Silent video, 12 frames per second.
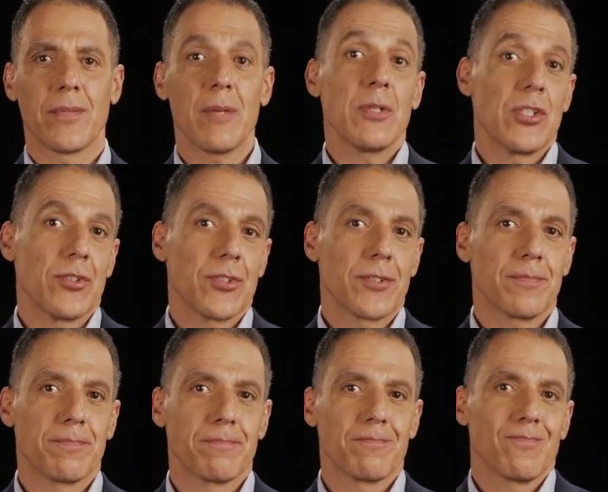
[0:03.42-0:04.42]
Images.
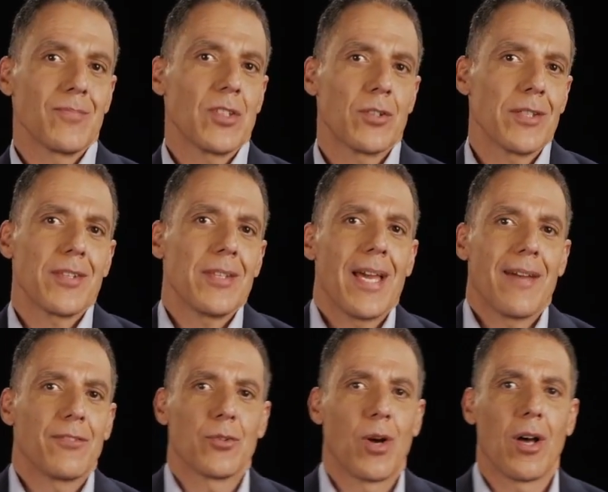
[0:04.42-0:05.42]
They're,
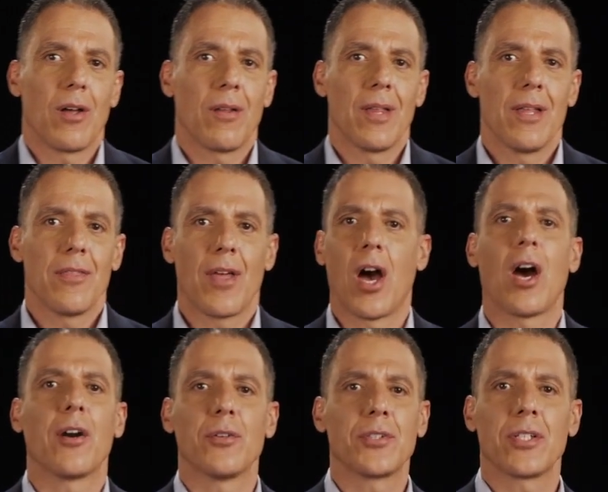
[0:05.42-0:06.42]
after all, the
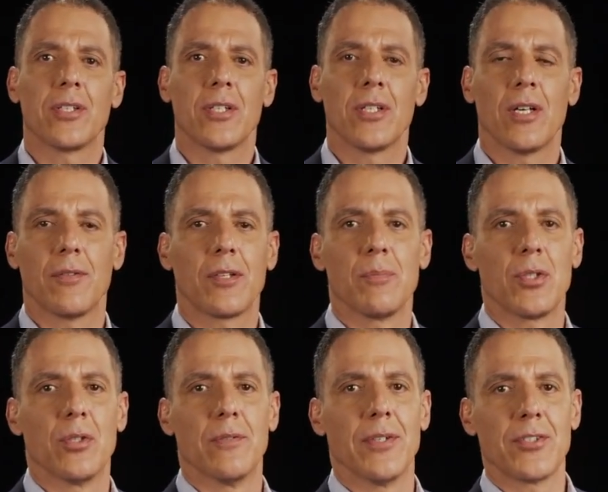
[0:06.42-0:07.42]
heart of
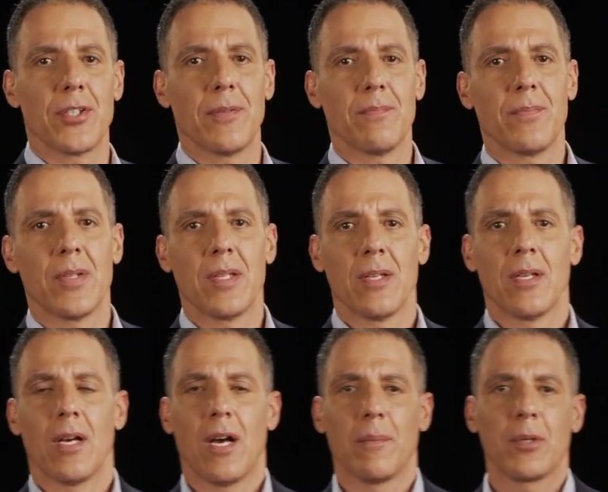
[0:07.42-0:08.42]
computer vision.
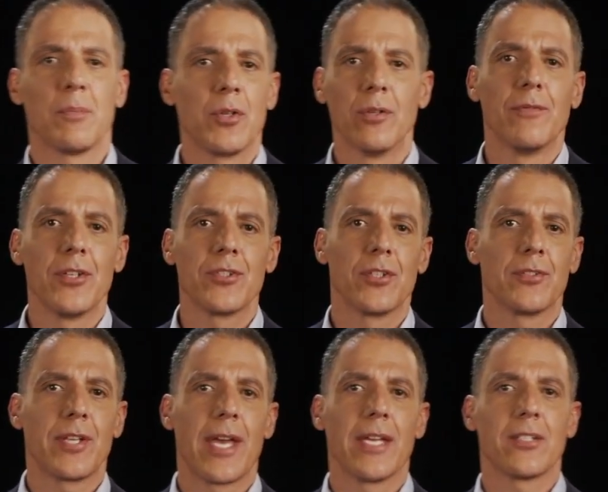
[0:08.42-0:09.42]
Um, computer vision
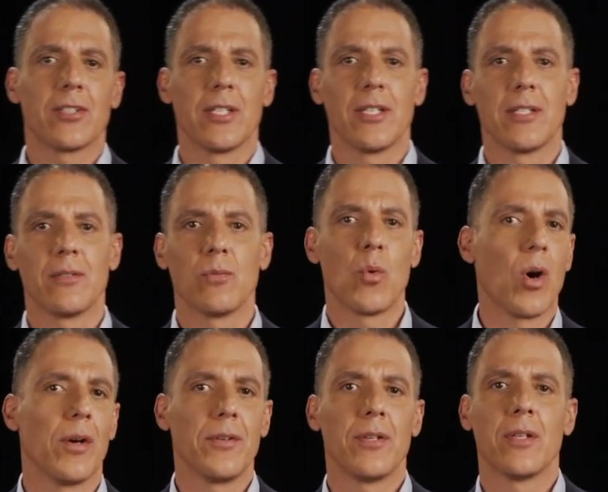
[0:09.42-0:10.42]
takes in
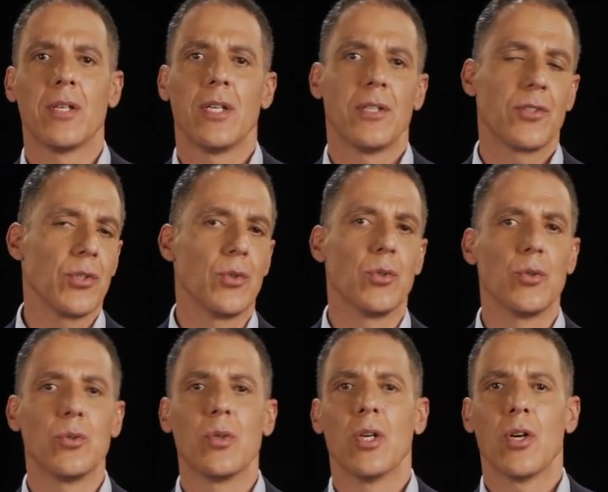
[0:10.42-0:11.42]
one,
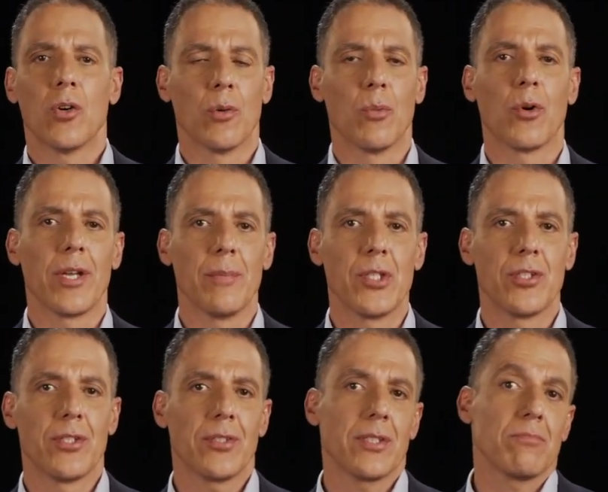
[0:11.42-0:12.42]
two, or more
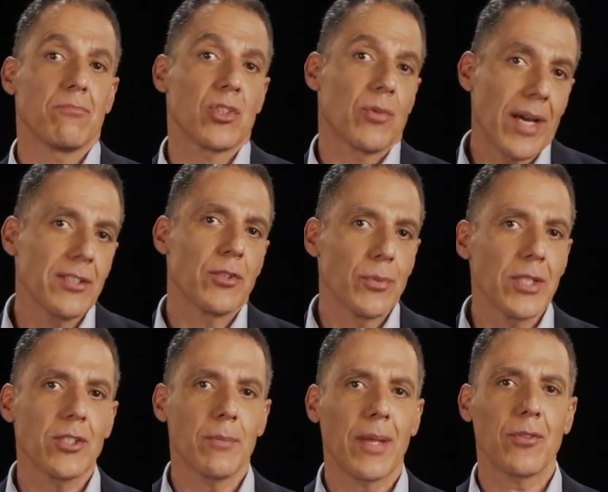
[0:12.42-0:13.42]
images and tries to
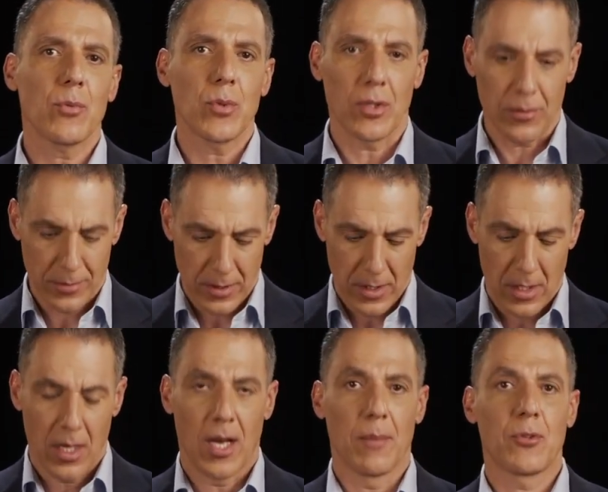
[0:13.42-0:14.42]
reason about the world,
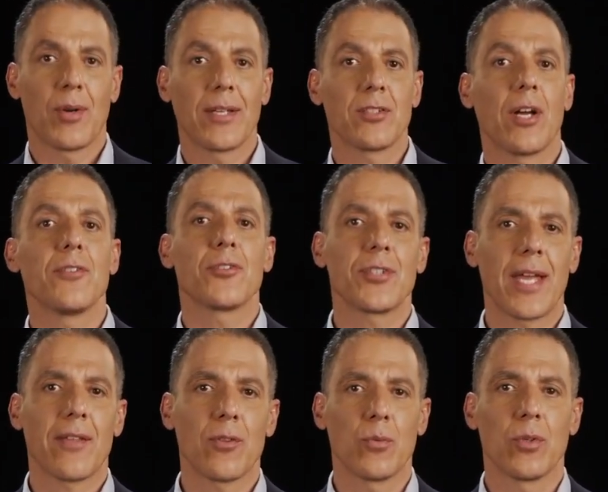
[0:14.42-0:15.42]
um, tries to
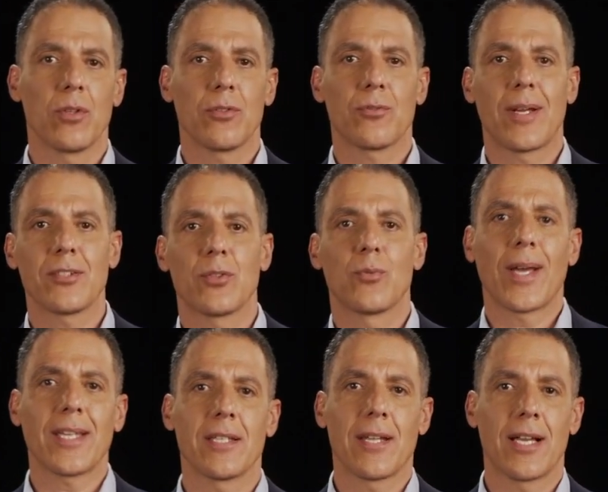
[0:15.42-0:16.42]
understand the world, tries to
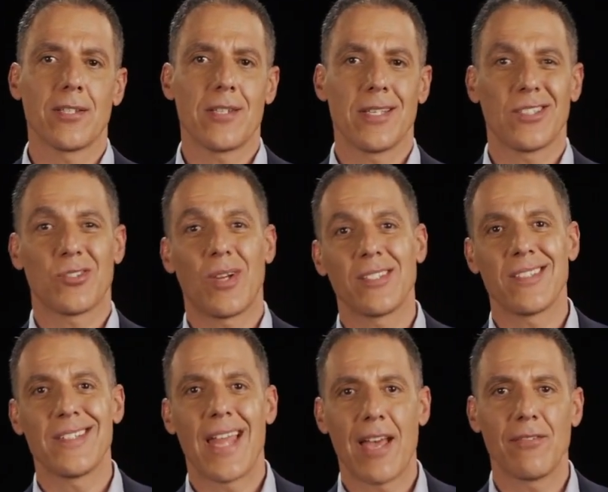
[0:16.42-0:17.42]
recognize things, tries
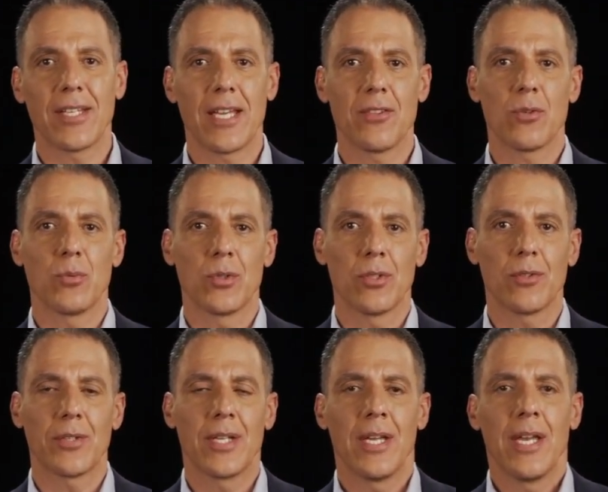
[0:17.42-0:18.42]
to navigate the world.